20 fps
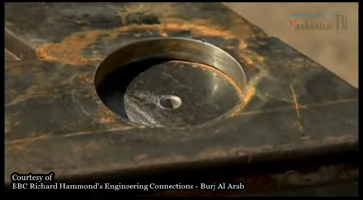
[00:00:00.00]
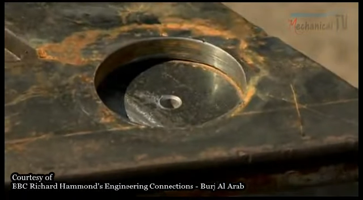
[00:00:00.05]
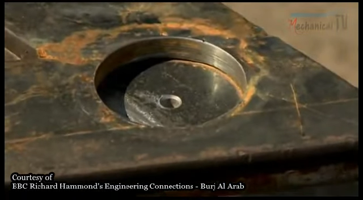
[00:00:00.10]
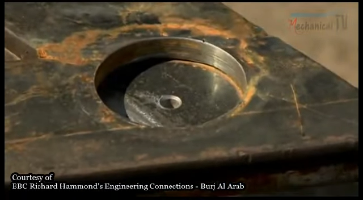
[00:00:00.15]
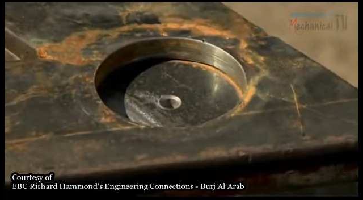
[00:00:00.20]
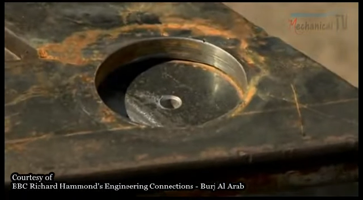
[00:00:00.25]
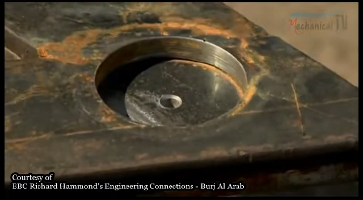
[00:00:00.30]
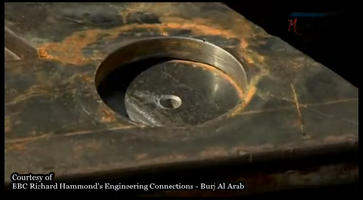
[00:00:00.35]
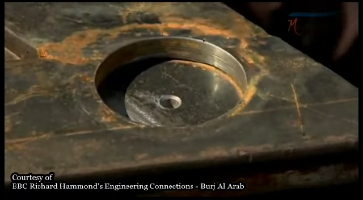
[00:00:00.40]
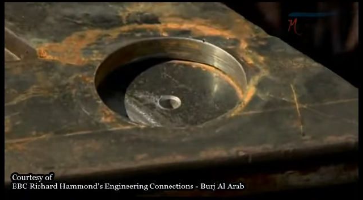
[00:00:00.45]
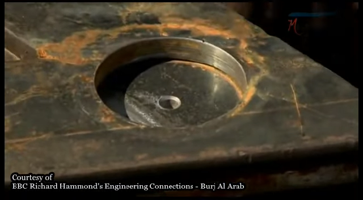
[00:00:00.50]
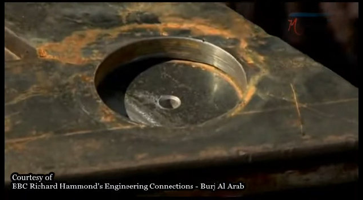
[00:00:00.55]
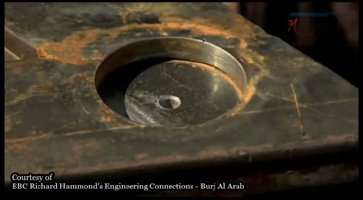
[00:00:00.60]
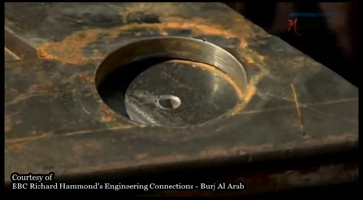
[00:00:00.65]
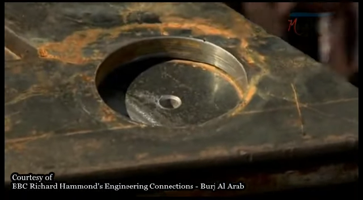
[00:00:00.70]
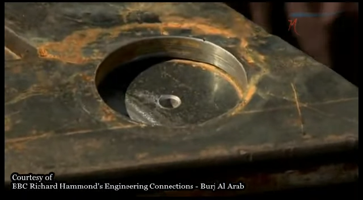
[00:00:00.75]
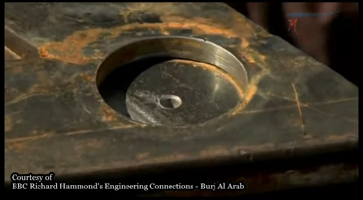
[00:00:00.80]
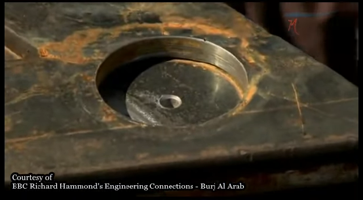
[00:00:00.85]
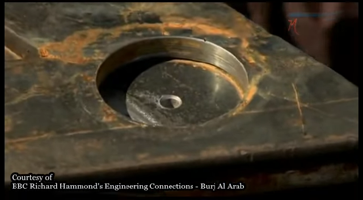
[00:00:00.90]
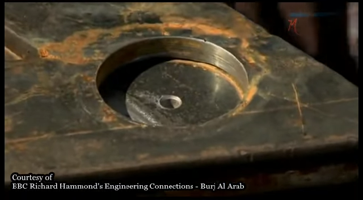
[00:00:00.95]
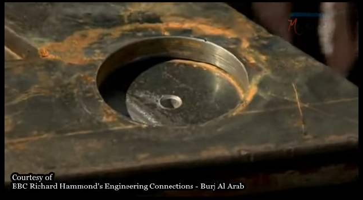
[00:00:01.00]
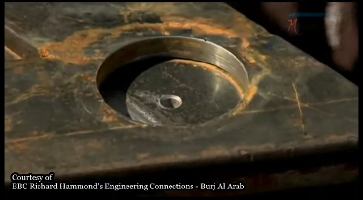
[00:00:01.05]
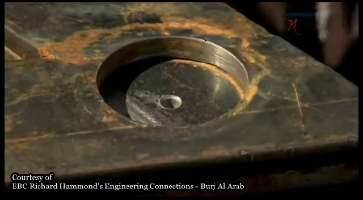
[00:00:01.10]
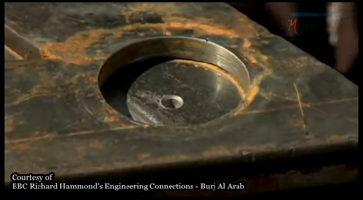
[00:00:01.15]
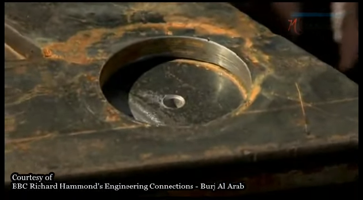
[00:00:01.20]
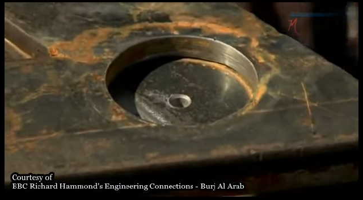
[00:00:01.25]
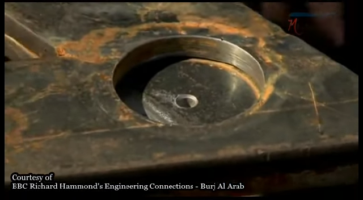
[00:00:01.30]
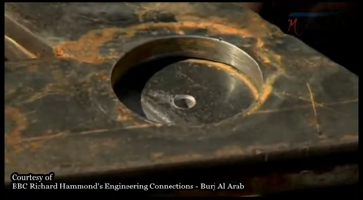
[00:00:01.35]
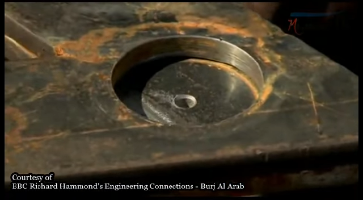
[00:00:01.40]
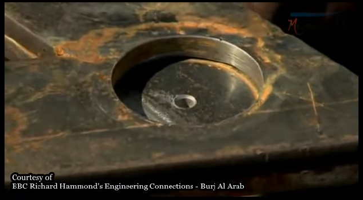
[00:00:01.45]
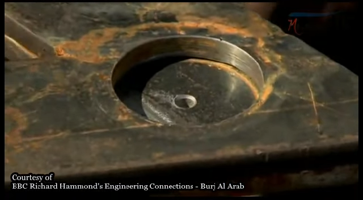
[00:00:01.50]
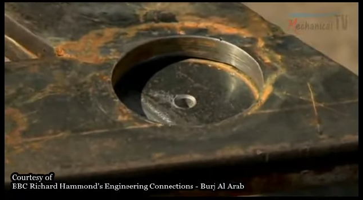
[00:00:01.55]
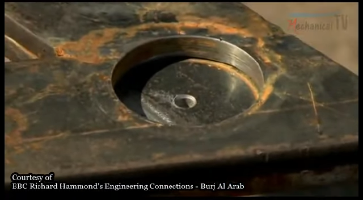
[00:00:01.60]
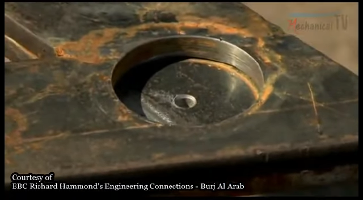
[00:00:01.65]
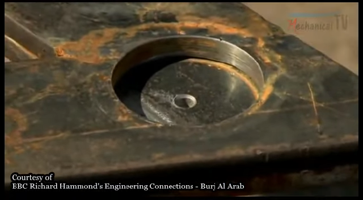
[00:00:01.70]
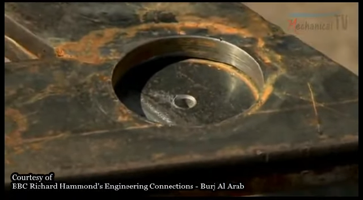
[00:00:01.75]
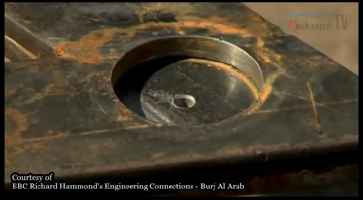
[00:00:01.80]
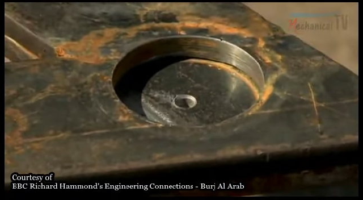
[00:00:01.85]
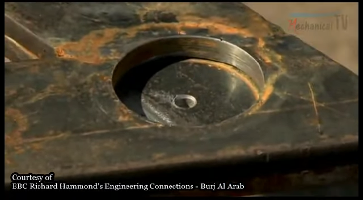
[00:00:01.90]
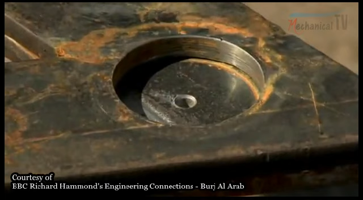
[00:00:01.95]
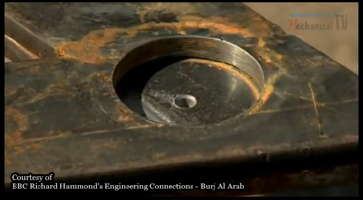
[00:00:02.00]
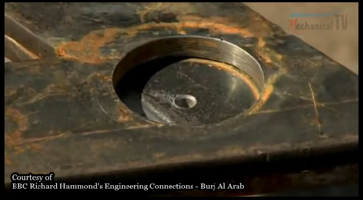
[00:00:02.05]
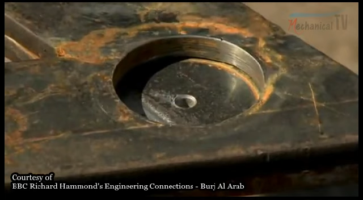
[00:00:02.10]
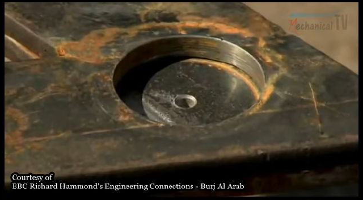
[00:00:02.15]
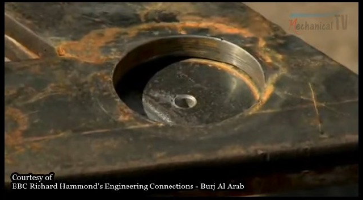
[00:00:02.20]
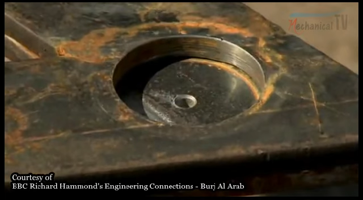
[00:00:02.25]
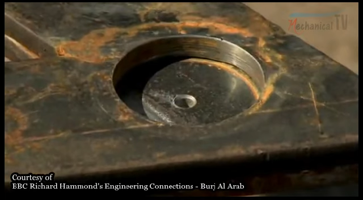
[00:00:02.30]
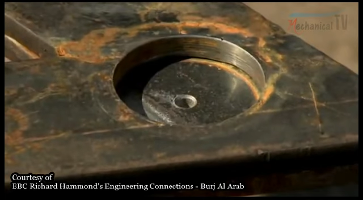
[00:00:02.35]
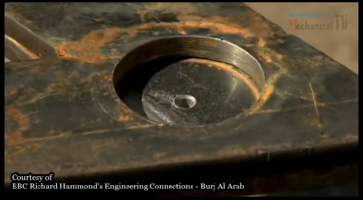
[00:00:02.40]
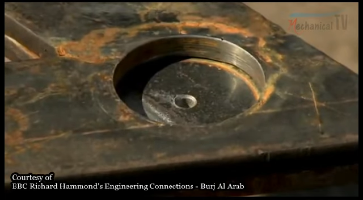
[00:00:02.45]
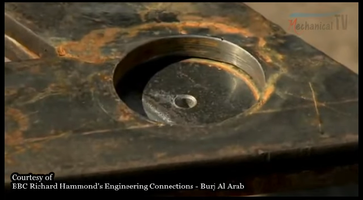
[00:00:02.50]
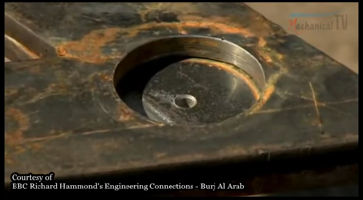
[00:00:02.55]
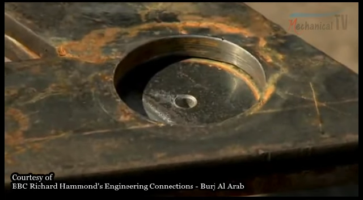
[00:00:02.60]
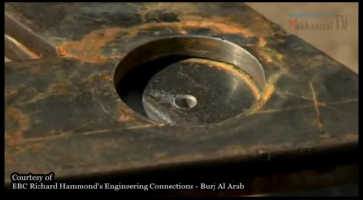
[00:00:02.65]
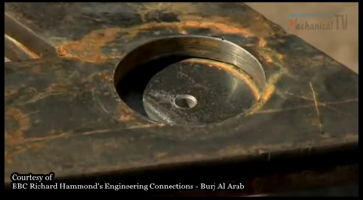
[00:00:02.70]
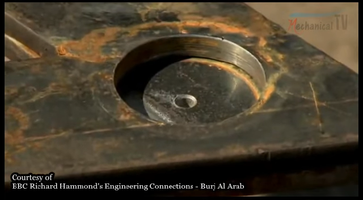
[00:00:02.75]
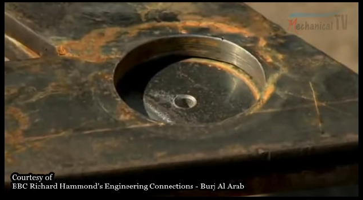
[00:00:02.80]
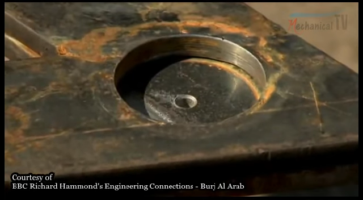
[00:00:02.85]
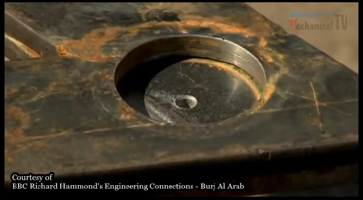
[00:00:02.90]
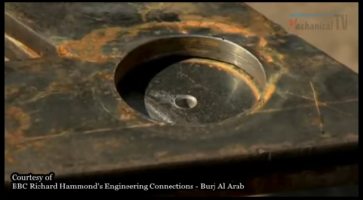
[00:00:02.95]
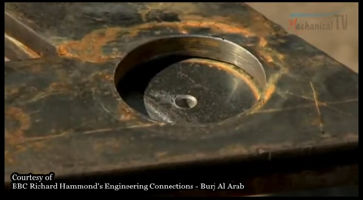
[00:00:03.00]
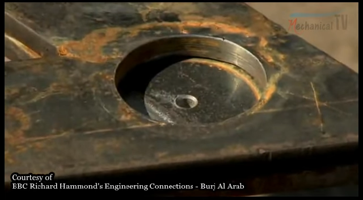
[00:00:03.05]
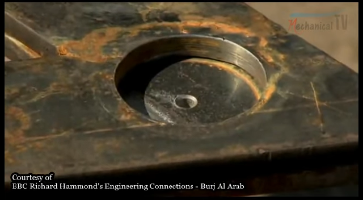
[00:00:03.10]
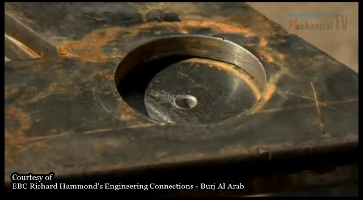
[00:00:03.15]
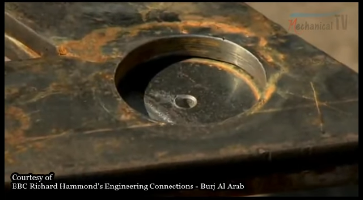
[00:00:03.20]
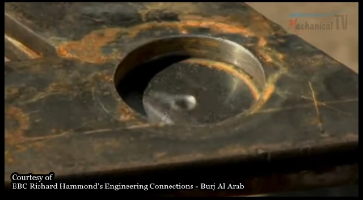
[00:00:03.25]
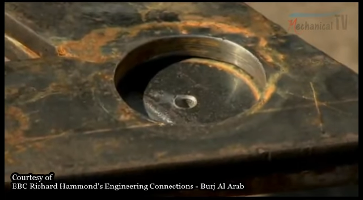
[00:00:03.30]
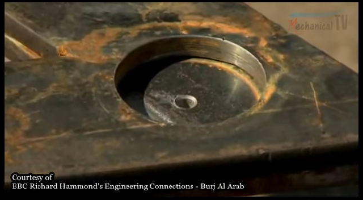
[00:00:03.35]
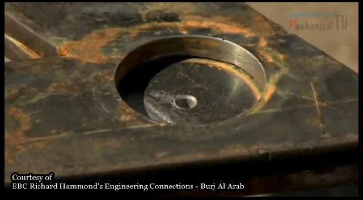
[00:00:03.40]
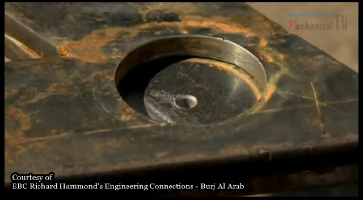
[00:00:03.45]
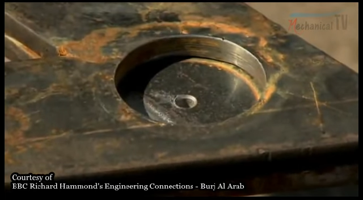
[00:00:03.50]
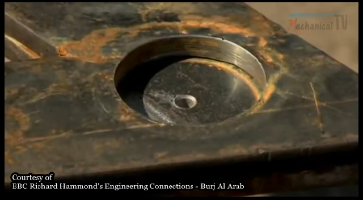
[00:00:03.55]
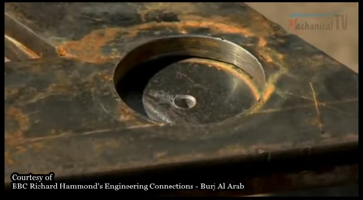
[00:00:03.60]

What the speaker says: [unreadable: no face in view]